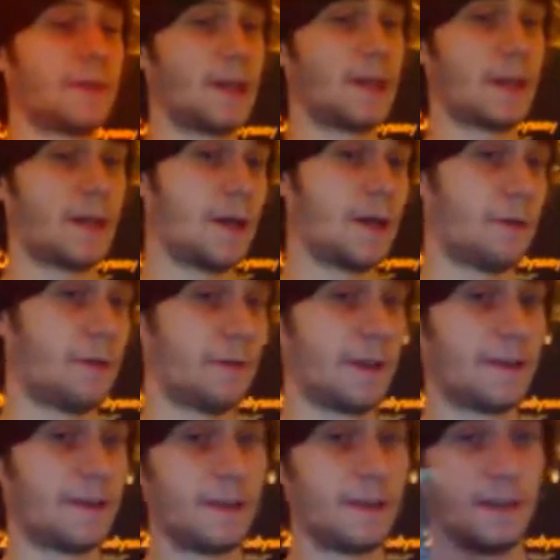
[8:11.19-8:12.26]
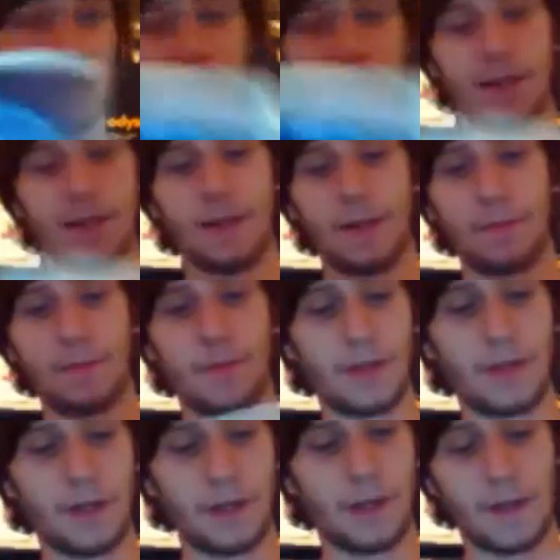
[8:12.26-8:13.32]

that cut right there, but